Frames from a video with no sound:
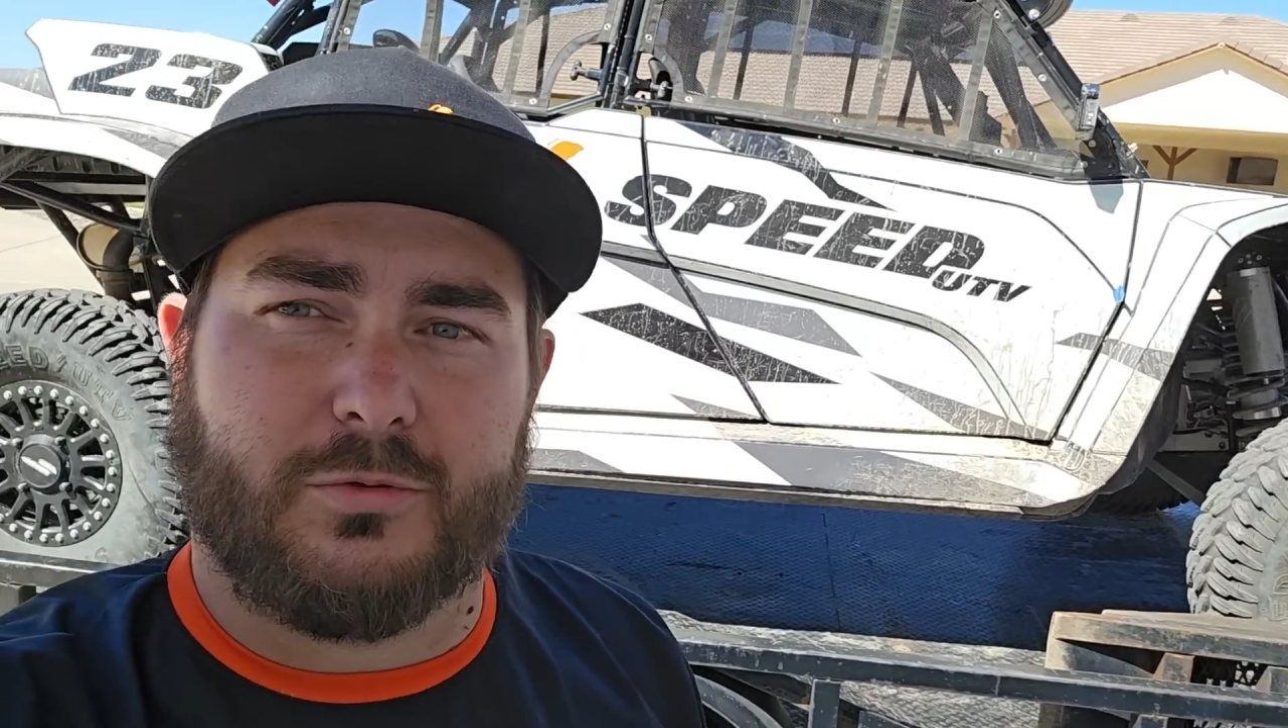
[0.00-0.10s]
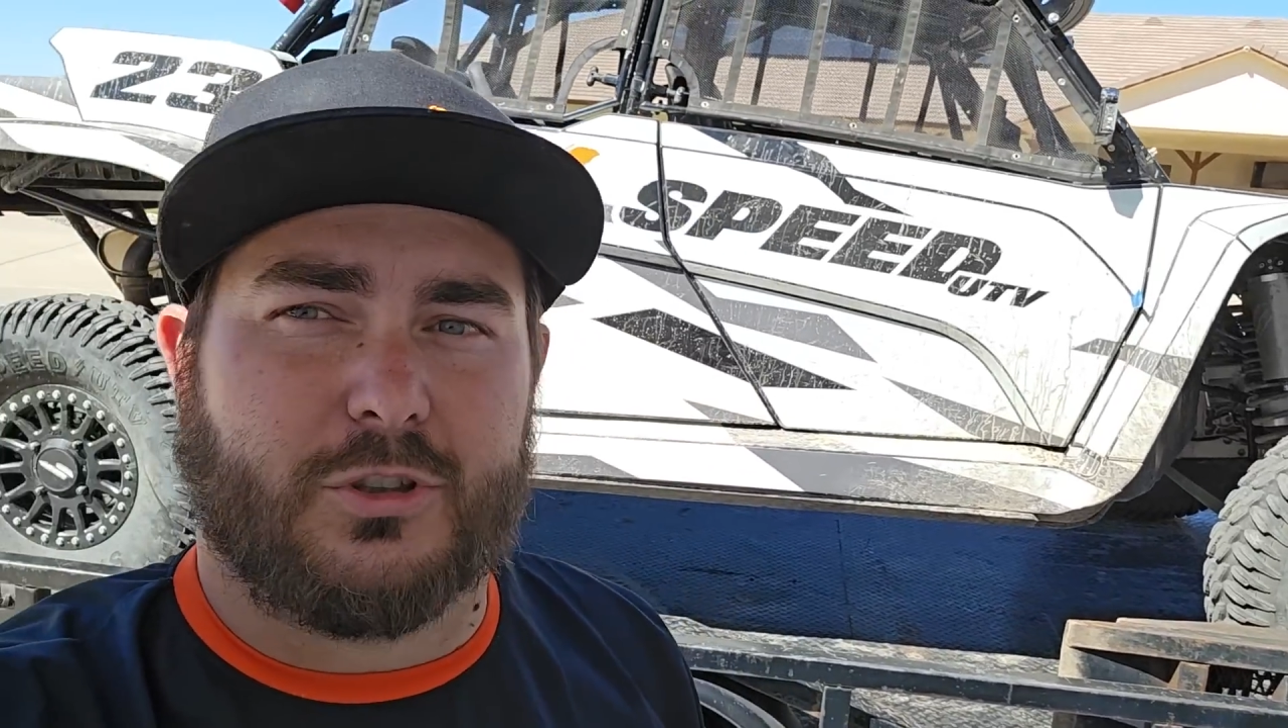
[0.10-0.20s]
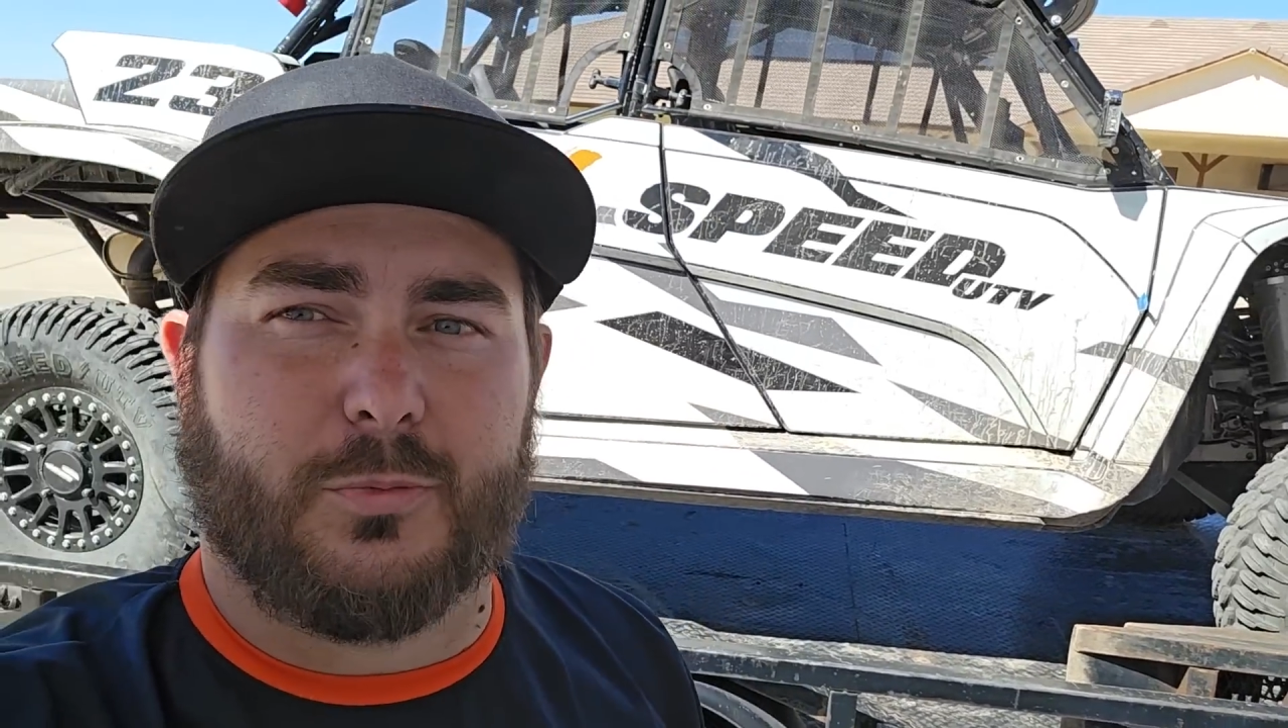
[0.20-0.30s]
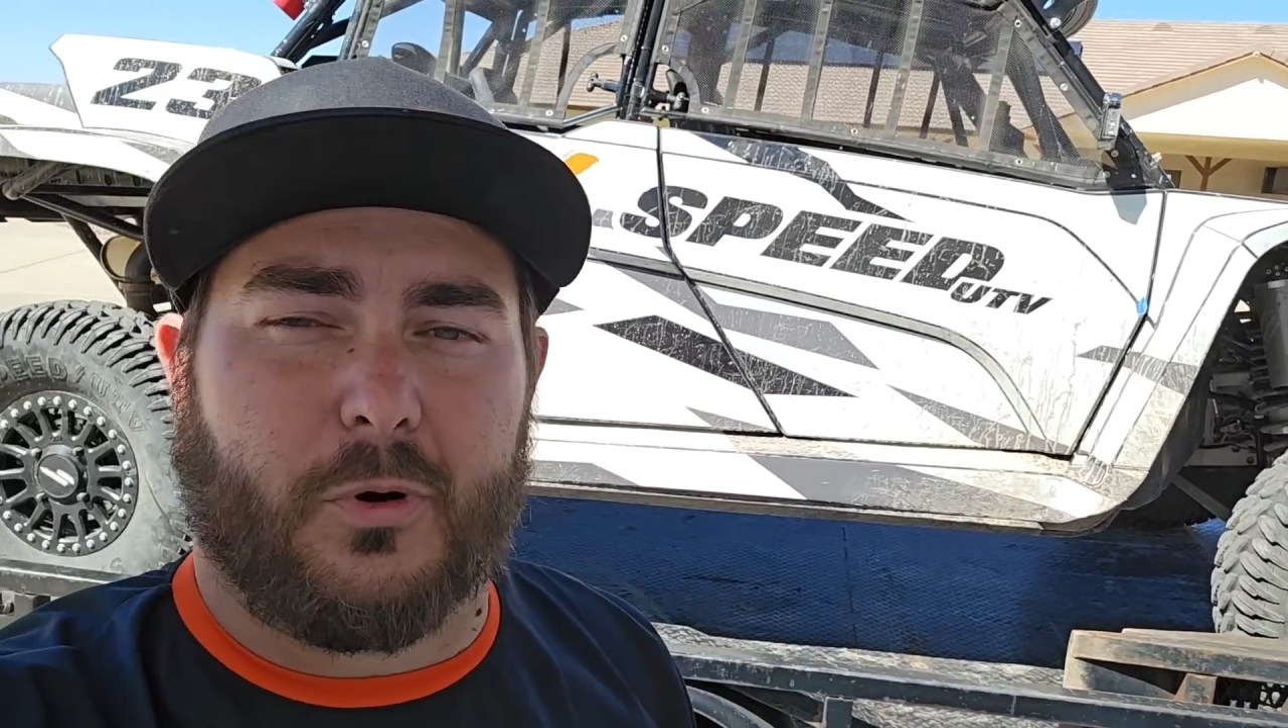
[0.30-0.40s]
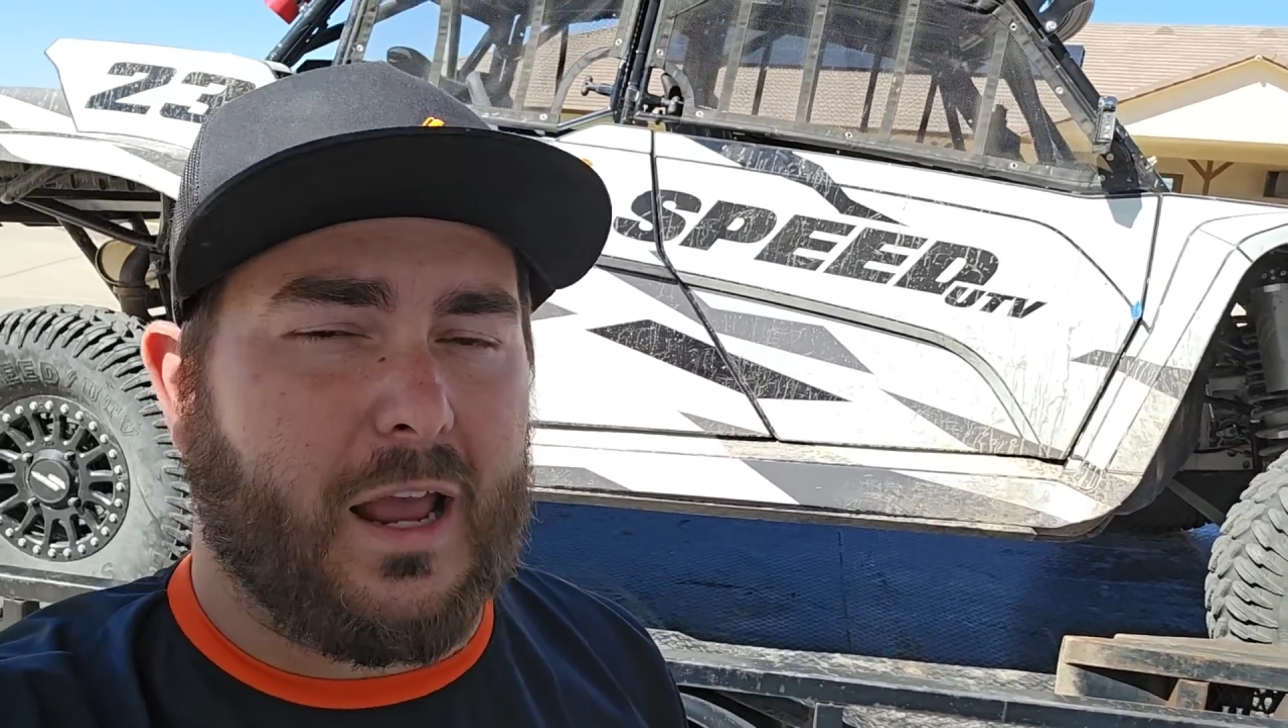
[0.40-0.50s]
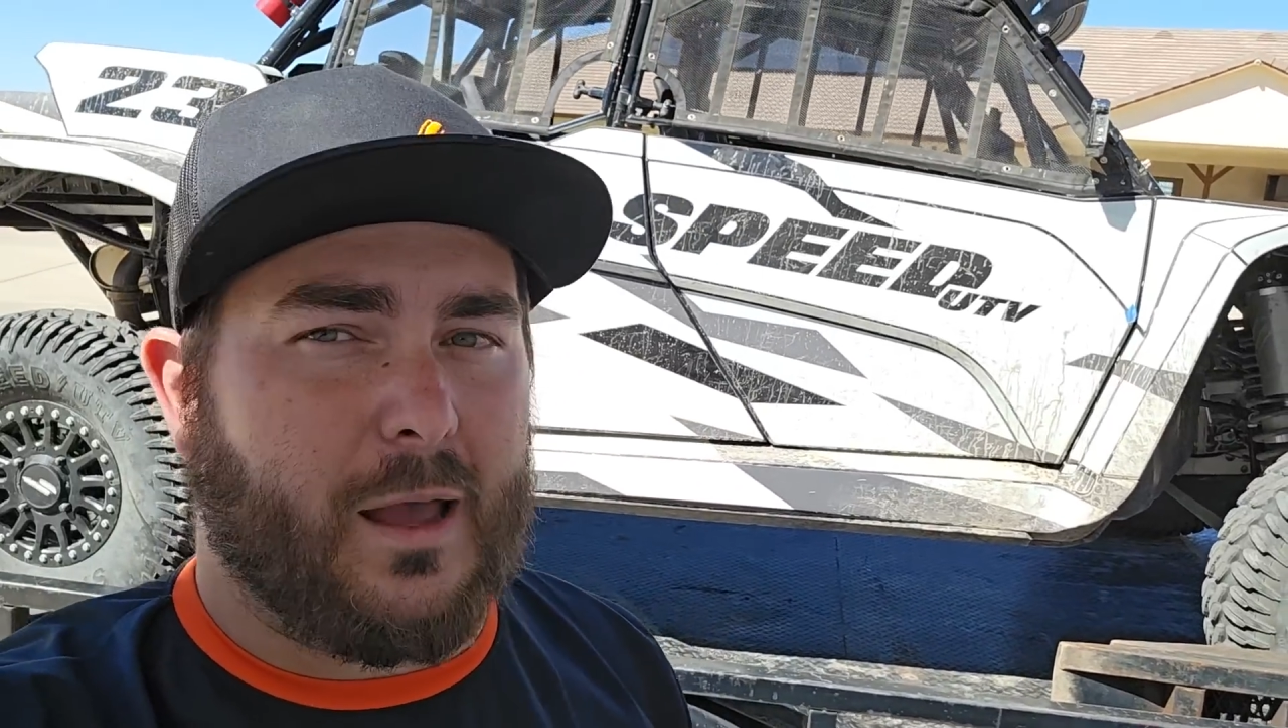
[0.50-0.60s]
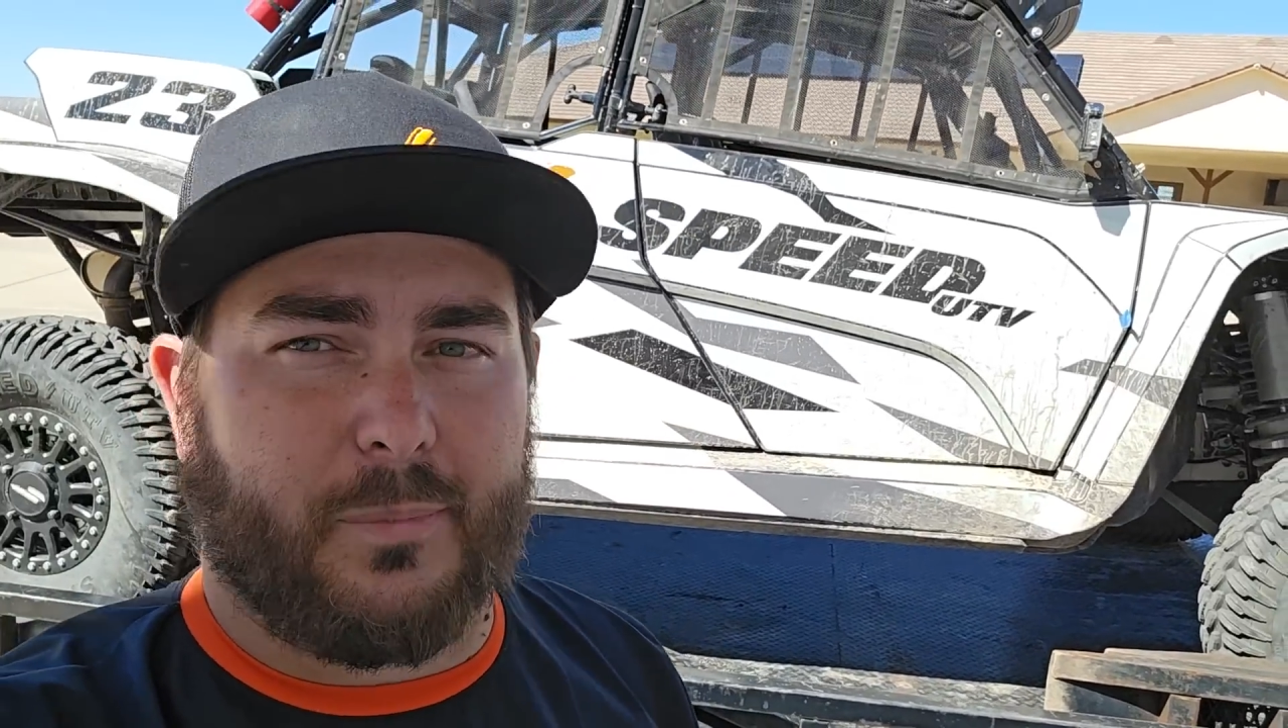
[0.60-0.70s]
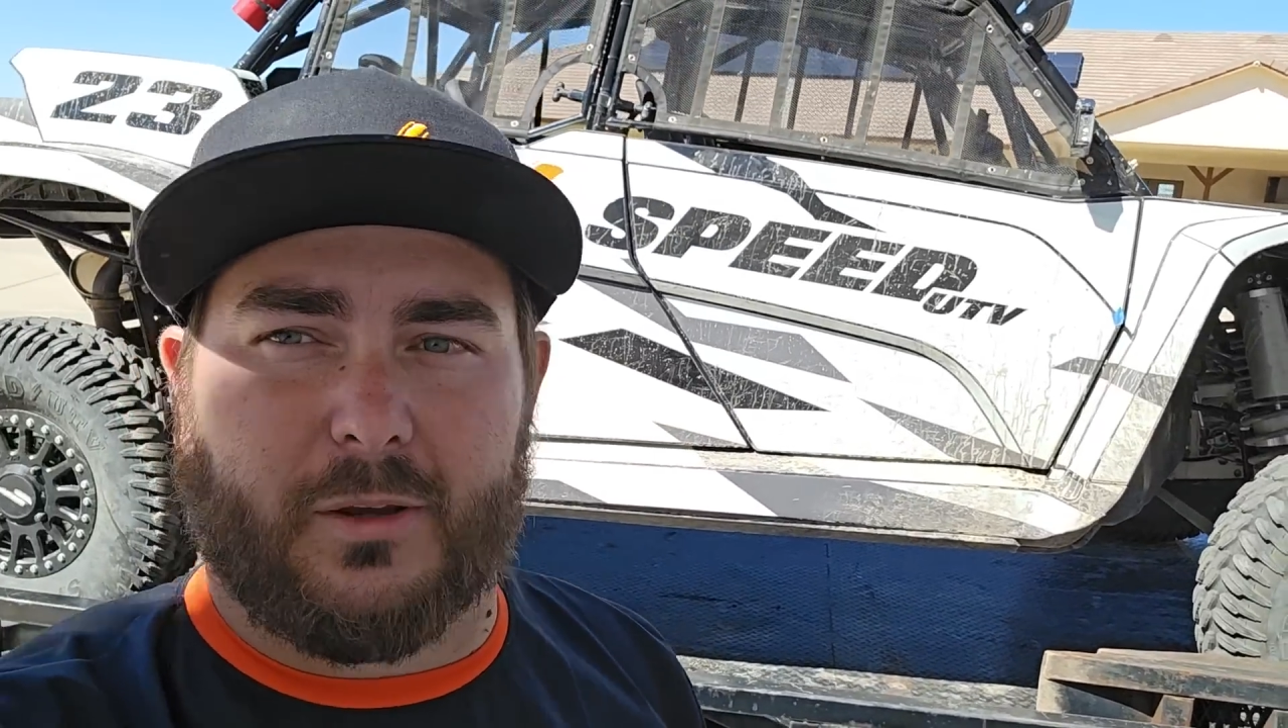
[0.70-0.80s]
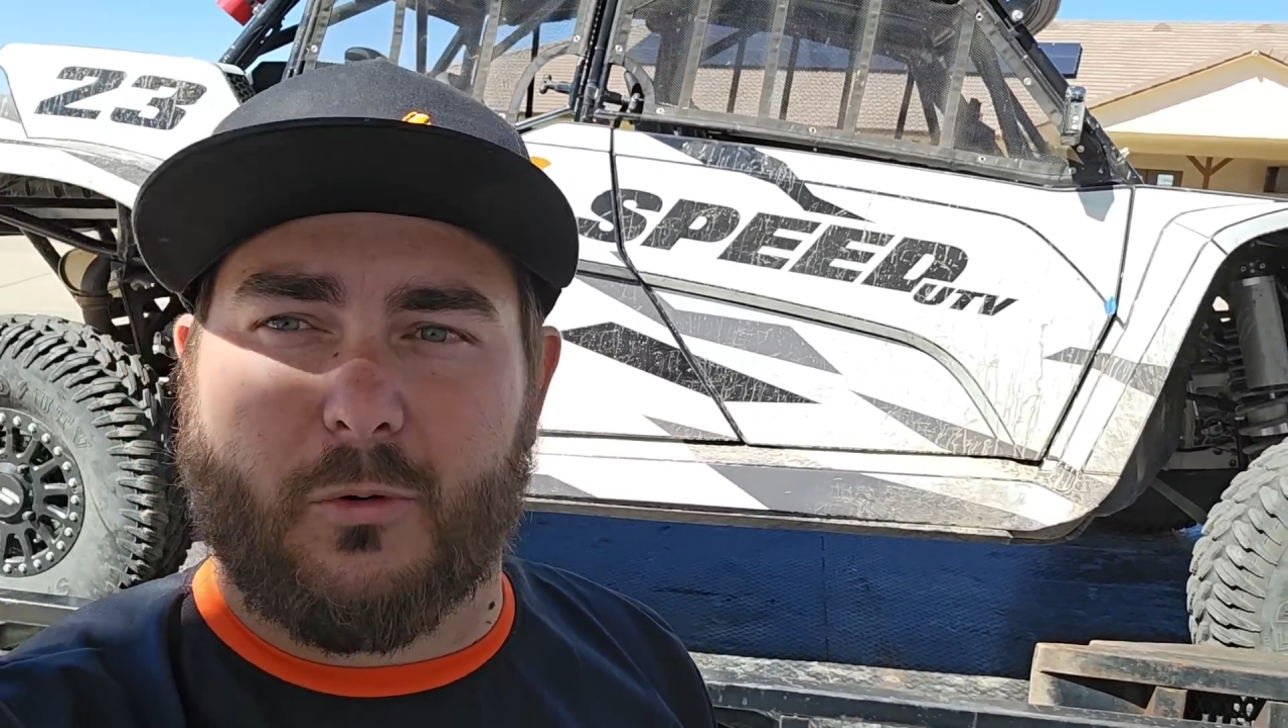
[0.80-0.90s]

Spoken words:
super happy.